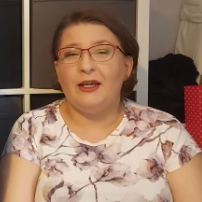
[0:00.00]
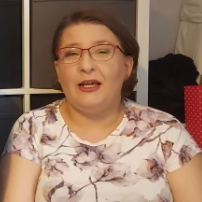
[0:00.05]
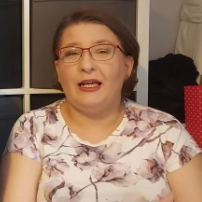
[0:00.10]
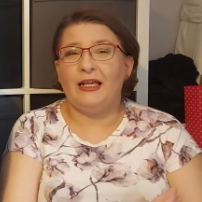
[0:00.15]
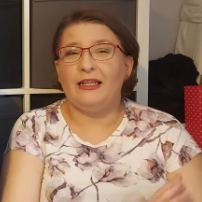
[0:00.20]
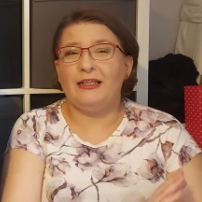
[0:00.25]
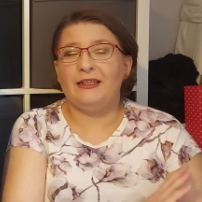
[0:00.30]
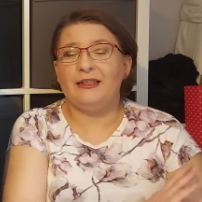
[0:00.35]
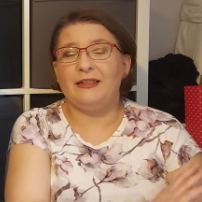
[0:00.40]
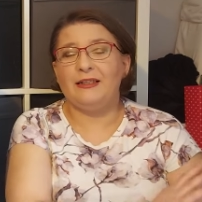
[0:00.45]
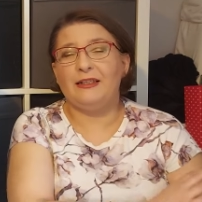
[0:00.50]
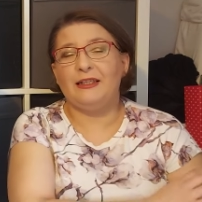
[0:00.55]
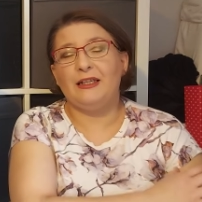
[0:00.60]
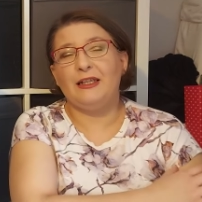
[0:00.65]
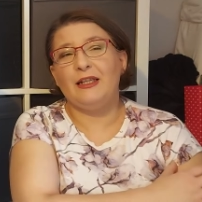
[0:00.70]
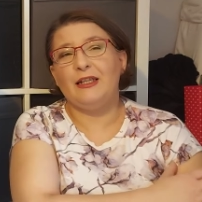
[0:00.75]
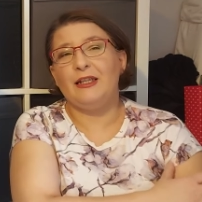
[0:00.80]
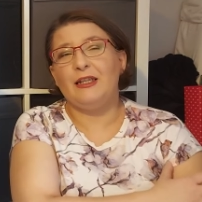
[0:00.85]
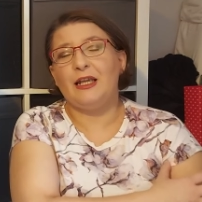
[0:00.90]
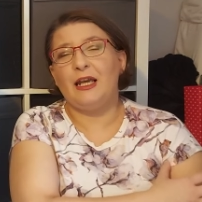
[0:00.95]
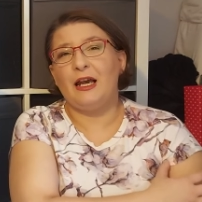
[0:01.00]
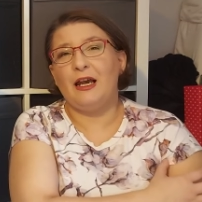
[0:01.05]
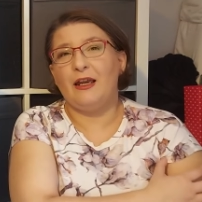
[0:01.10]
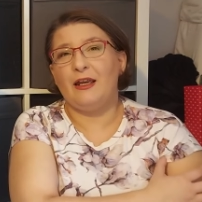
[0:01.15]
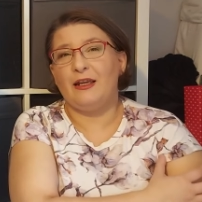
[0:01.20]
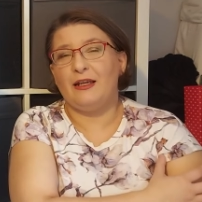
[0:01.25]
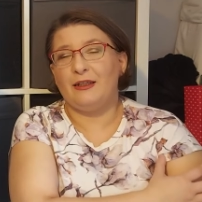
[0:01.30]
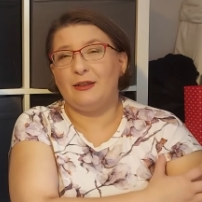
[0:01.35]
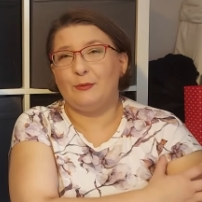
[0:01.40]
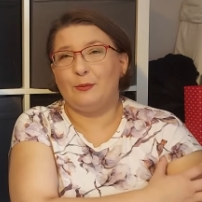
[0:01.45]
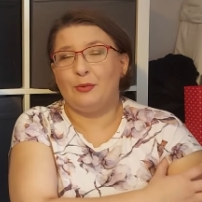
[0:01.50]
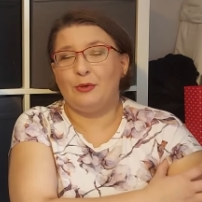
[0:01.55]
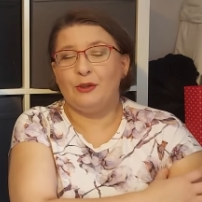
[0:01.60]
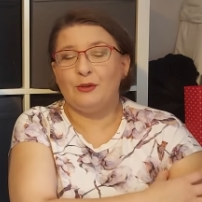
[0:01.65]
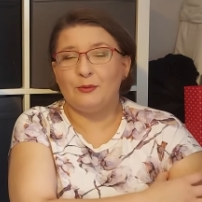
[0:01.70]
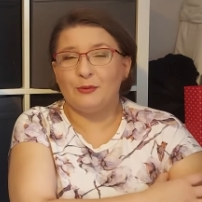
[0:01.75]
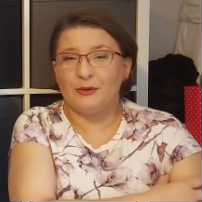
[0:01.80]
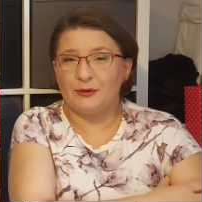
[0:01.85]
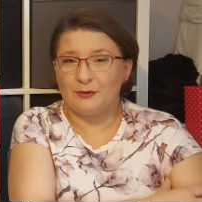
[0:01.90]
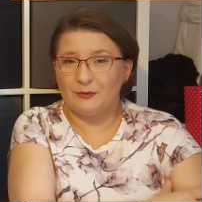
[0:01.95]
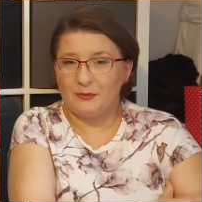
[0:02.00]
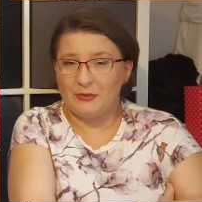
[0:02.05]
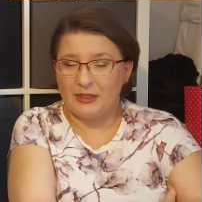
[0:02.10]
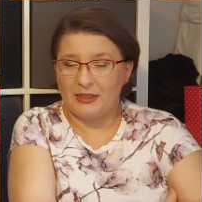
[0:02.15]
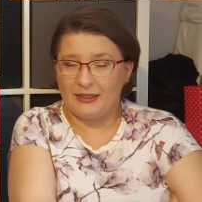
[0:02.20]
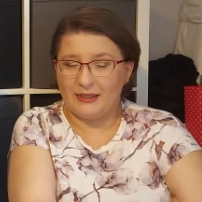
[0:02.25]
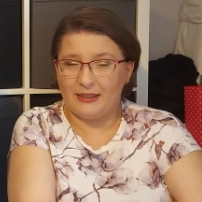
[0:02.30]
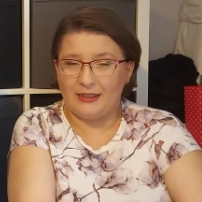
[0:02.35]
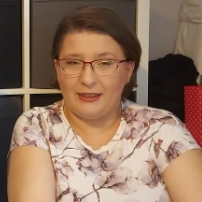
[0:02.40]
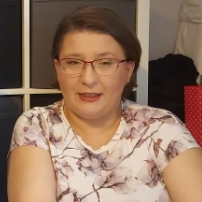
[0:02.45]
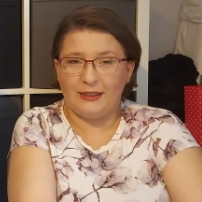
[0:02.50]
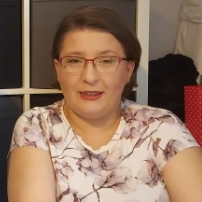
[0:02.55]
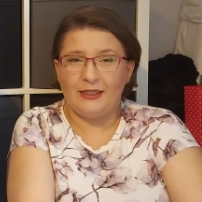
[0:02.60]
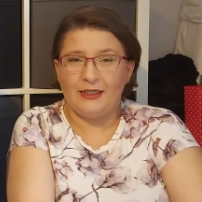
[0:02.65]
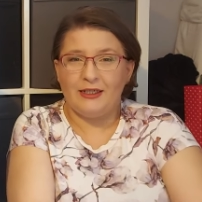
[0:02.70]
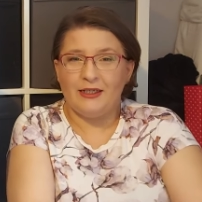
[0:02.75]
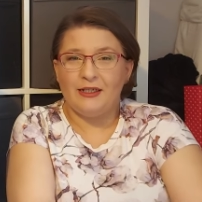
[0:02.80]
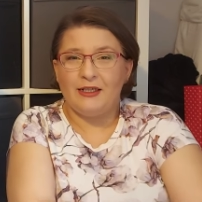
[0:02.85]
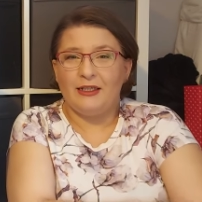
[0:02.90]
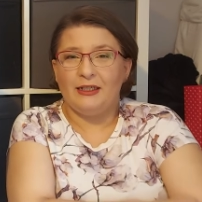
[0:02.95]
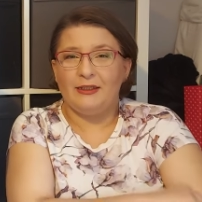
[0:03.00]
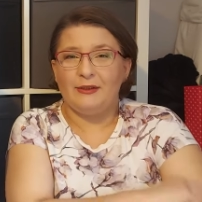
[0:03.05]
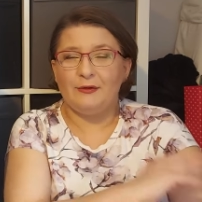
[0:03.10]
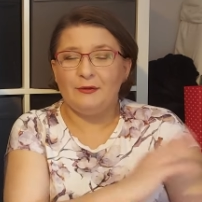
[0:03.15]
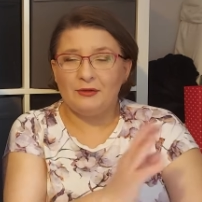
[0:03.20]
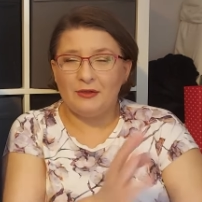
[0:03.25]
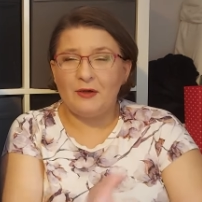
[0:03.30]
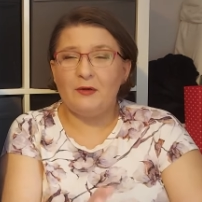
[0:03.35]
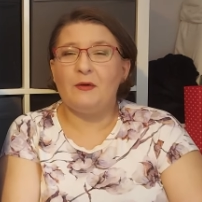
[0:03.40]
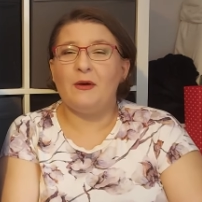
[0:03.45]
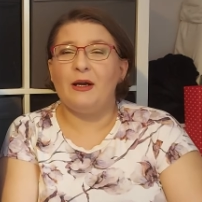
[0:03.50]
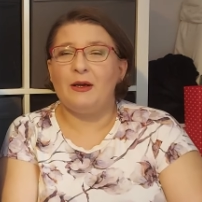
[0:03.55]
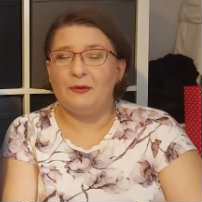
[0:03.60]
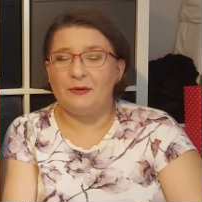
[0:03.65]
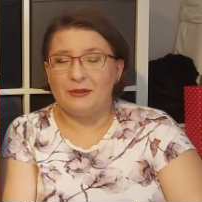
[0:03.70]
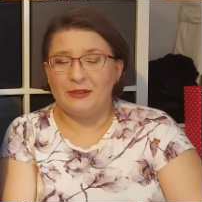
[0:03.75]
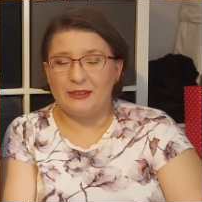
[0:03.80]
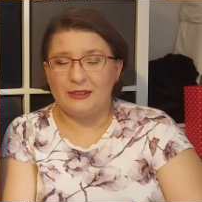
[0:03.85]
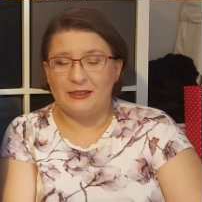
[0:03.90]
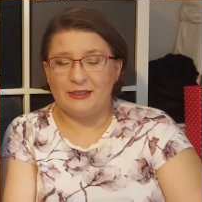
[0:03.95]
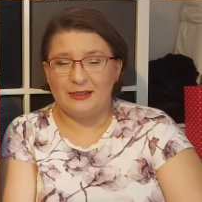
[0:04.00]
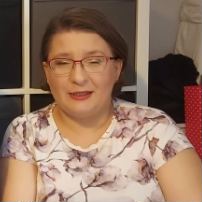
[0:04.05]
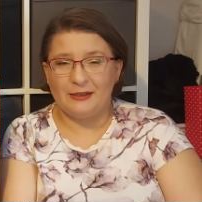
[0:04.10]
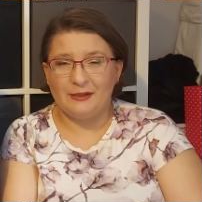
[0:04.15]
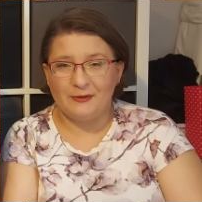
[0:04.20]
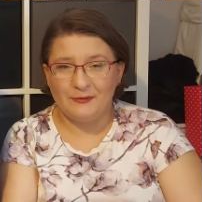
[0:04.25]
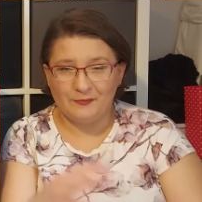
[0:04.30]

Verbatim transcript: and then I had appointment on Monday and you know how it is.